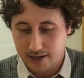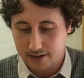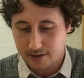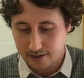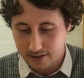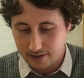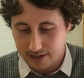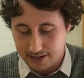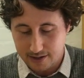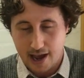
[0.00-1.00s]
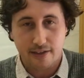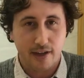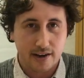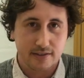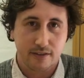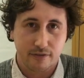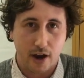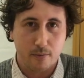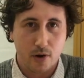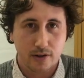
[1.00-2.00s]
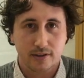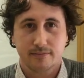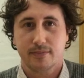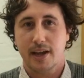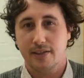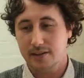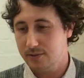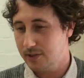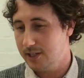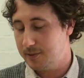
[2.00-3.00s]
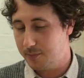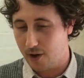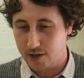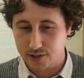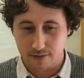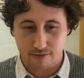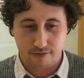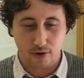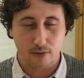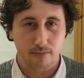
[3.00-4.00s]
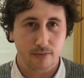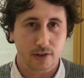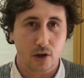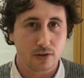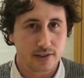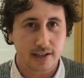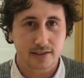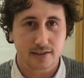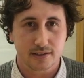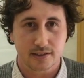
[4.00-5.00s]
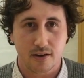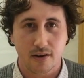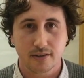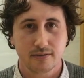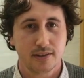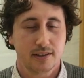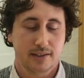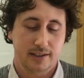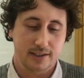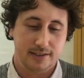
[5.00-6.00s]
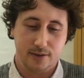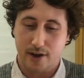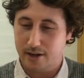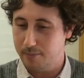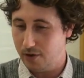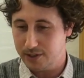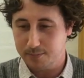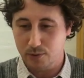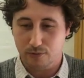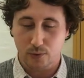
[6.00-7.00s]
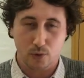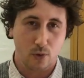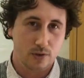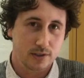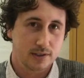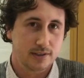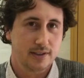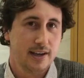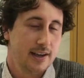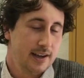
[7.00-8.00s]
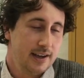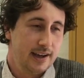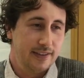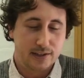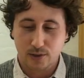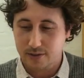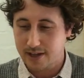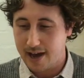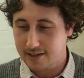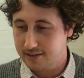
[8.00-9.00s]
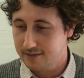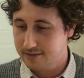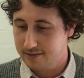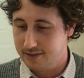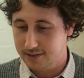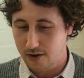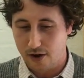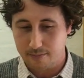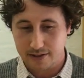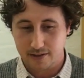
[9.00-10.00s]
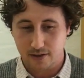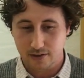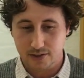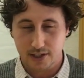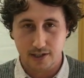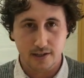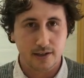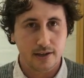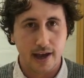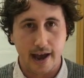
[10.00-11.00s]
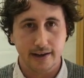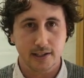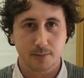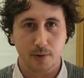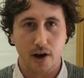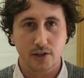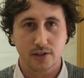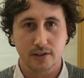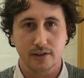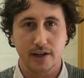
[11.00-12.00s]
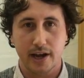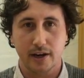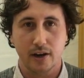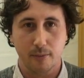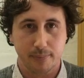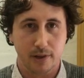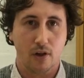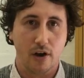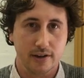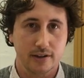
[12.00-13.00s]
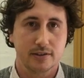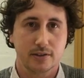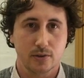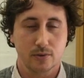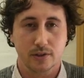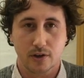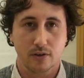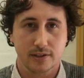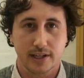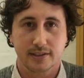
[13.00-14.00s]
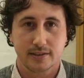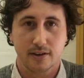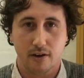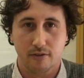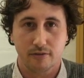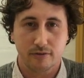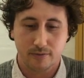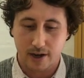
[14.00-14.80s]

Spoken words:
it had that as its framework, and then took inspiration from the context of the site. It's surrounded by these beautiful gorges, and they took that design methodology and inspiration and applied it to the context of